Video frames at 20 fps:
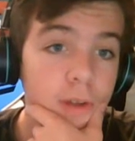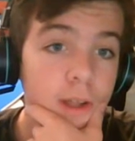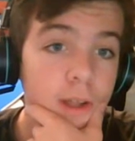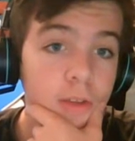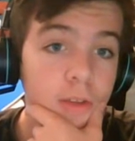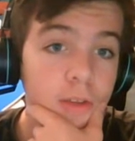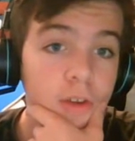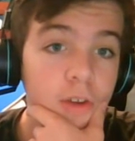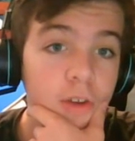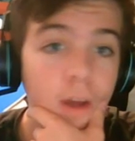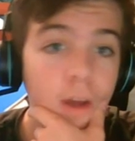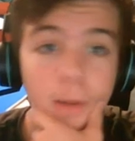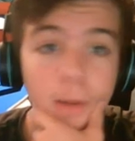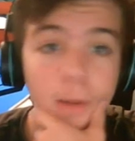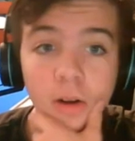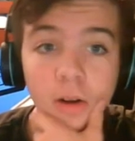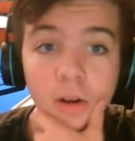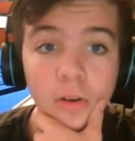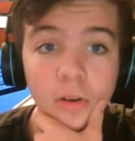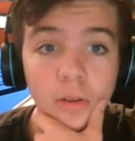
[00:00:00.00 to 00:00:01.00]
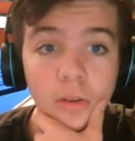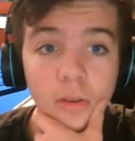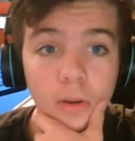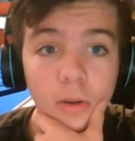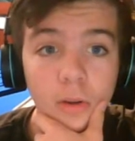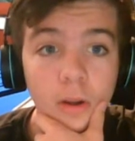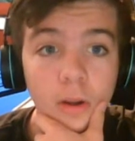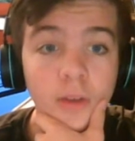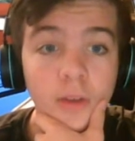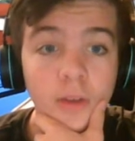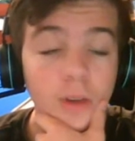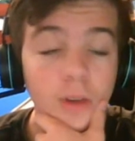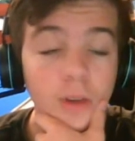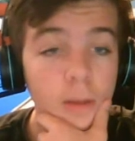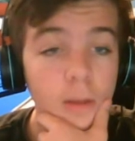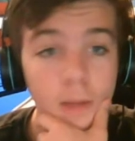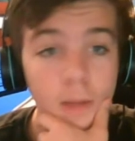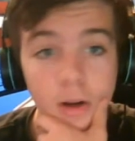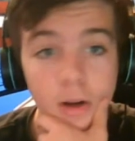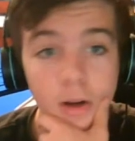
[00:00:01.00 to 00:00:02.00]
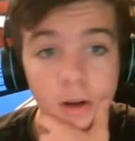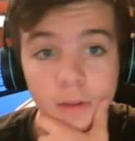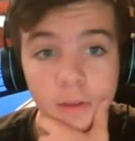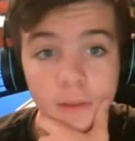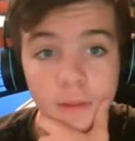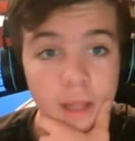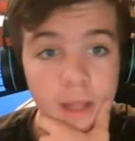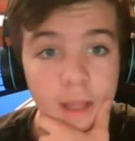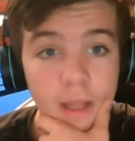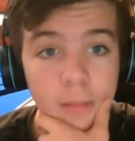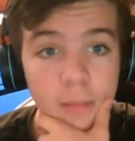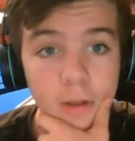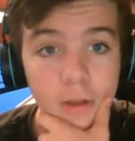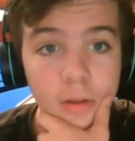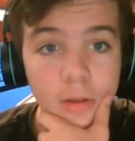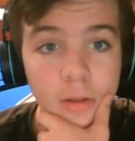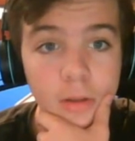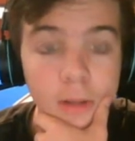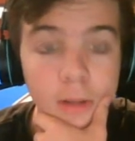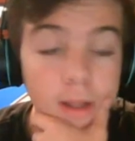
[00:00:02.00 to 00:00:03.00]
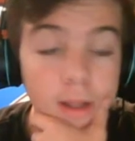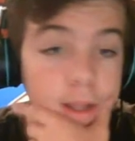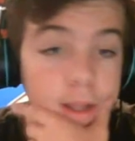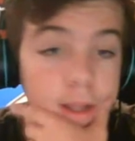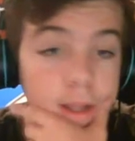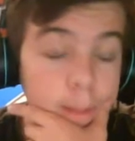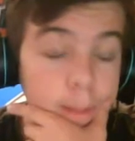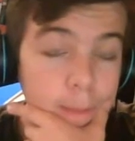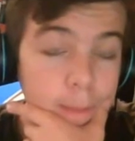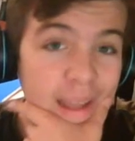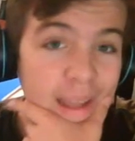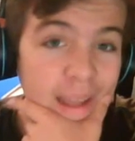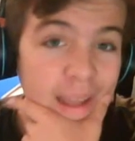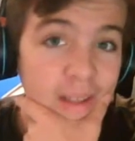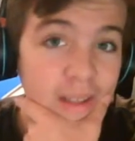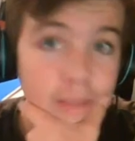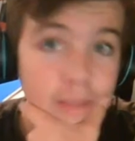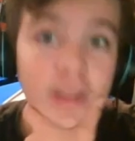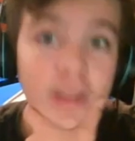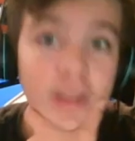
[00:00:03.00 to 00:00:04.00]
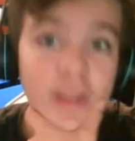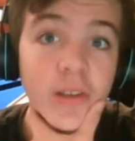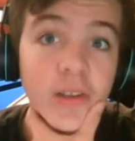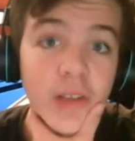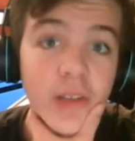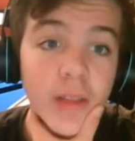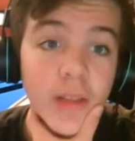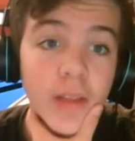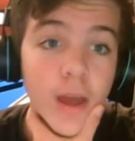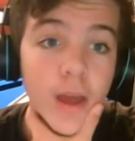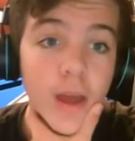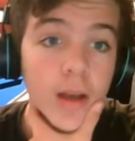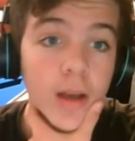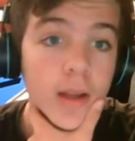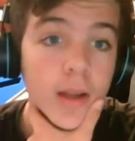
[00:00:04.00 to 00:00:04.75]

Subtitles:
It's not better than the GameCube. It pains me to say that.